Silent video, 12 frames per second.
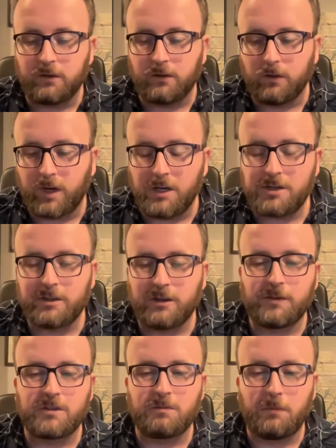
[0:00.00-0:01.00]
location
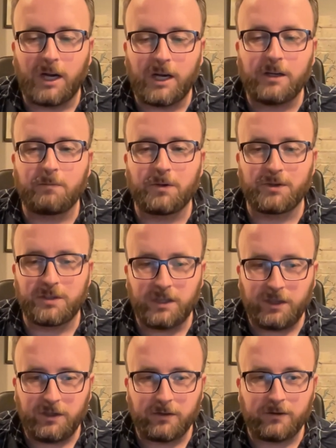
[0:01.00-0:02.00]
of this mine in
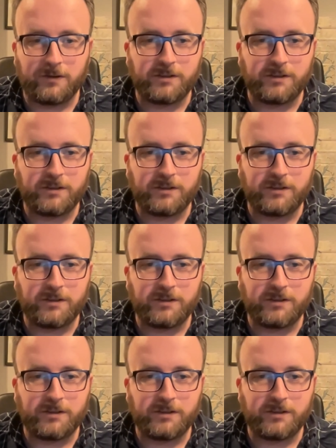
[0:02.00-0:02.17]
particular,